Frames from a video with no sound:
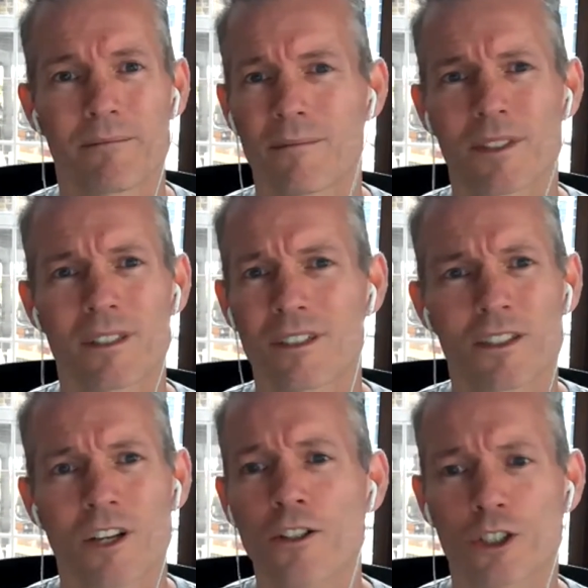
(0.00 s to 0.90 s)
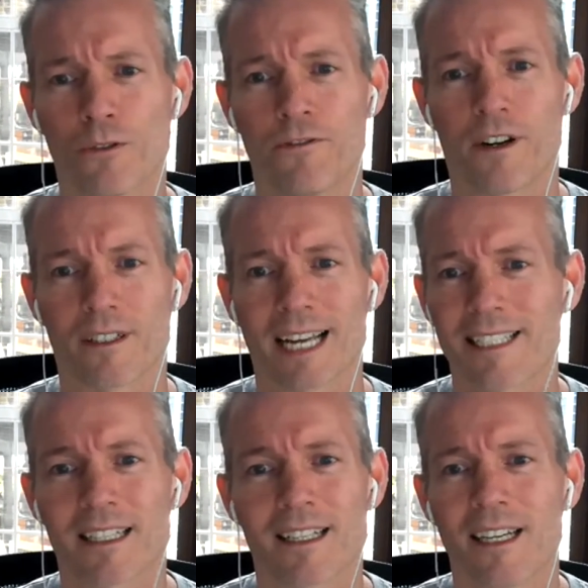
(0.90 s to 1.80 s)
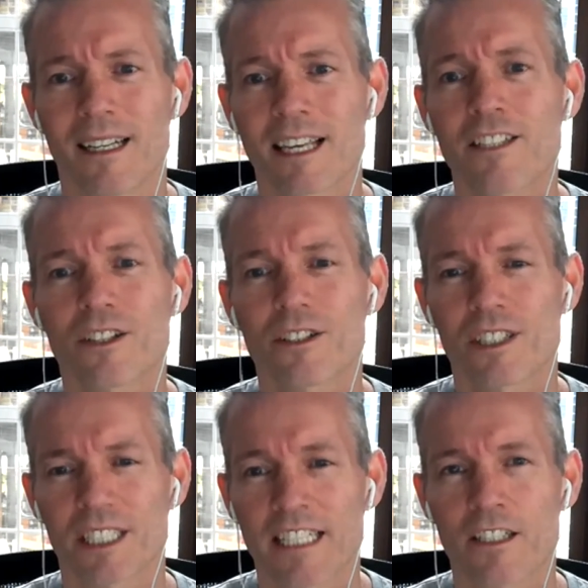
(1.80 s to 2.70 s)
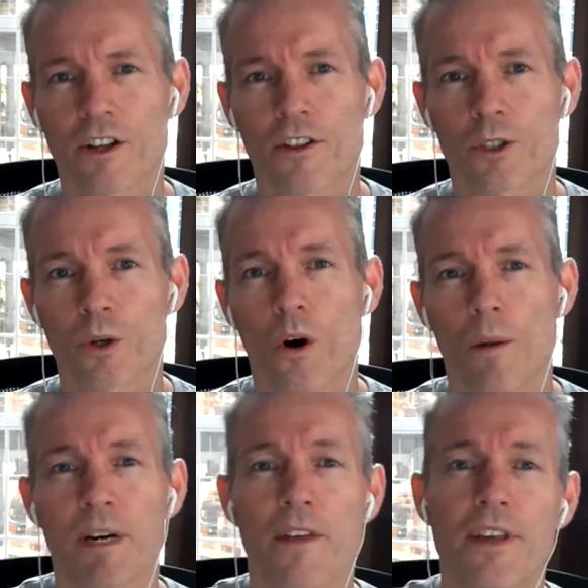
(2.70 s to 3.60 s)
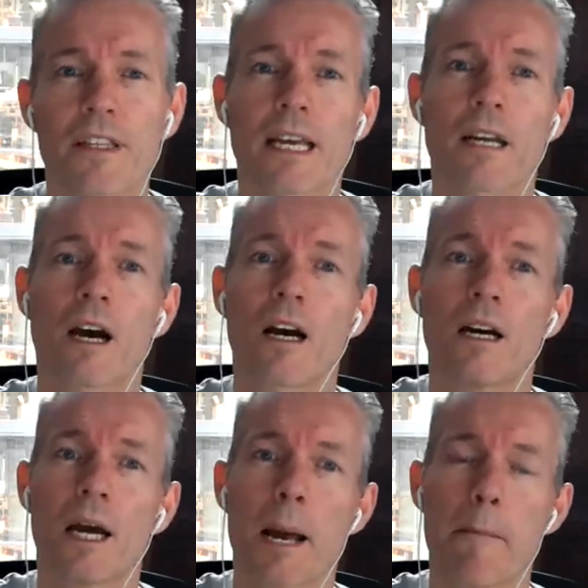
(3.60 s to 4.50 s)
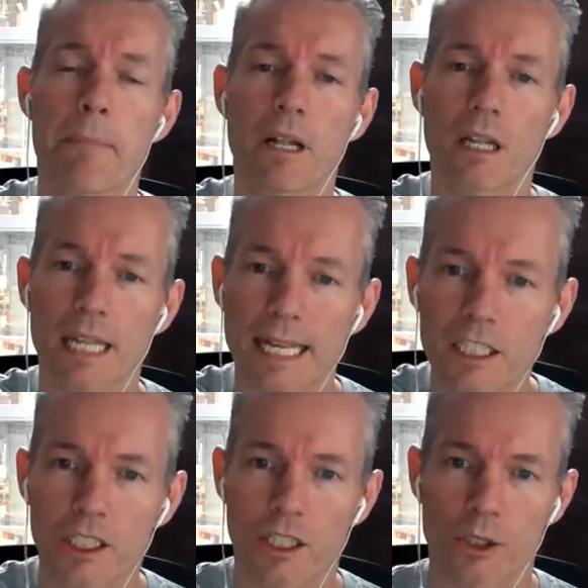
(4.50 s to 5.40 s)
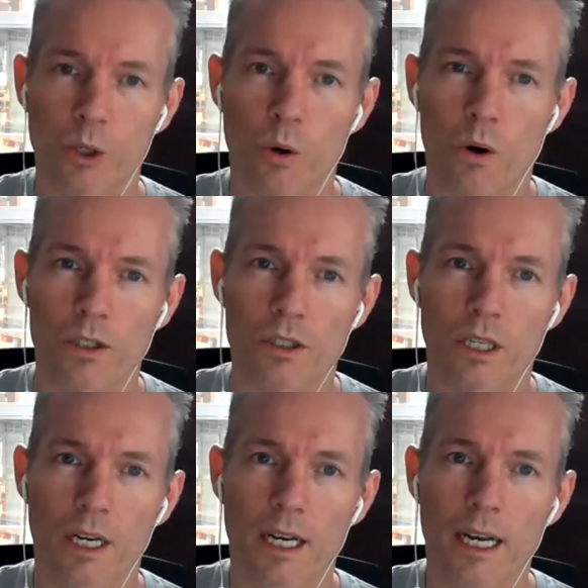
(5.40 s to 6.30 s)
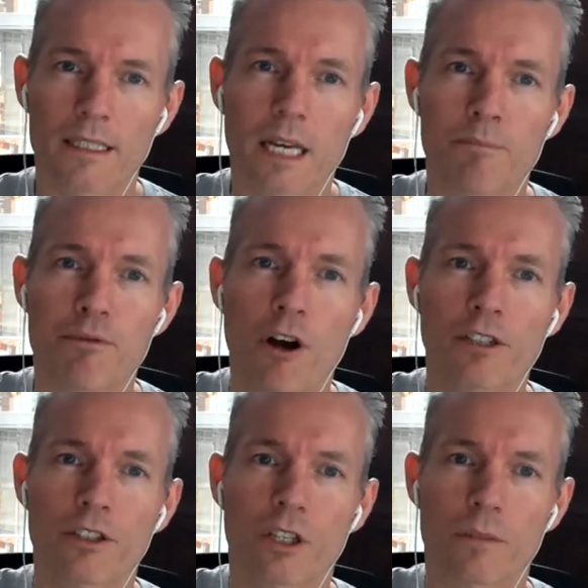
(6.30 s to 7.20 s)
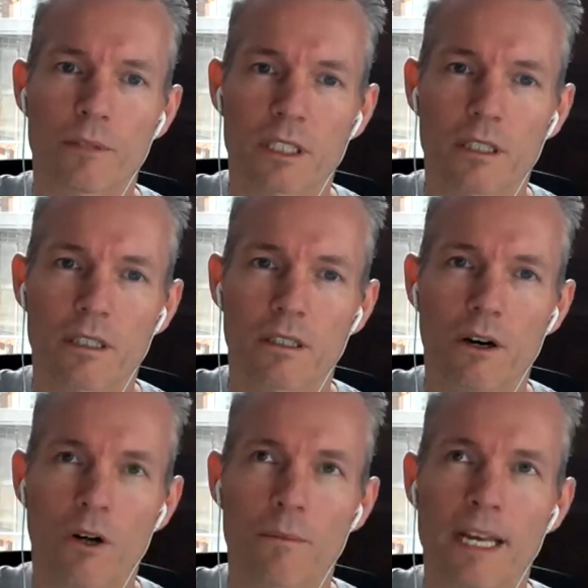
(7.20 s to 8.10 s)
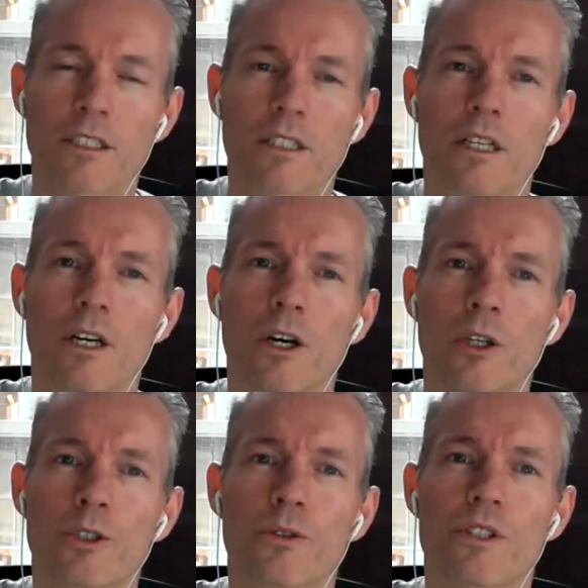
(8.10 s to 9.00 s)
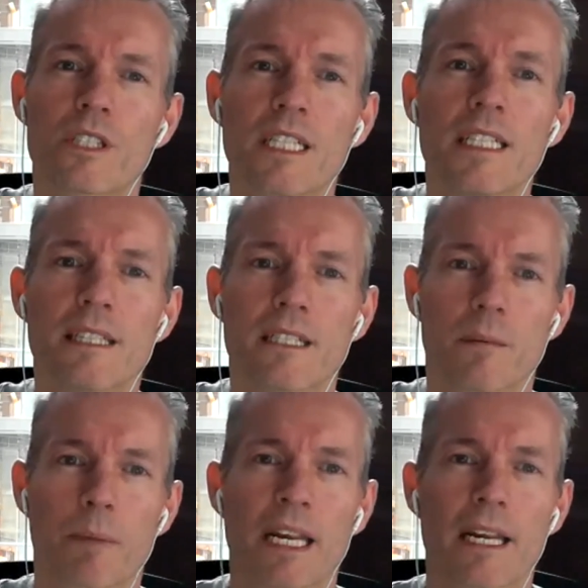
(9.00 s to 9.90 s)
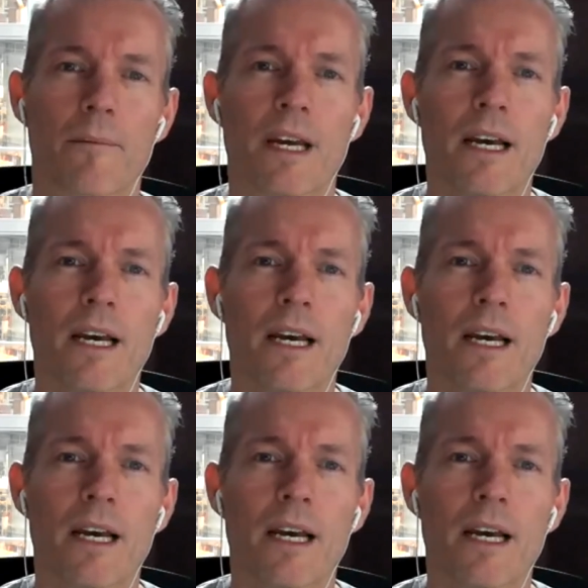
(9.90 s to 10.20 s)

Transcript: Not so fun, as in, that's just yet another chore. But I think there are plenty of chores that process automation should see disappear.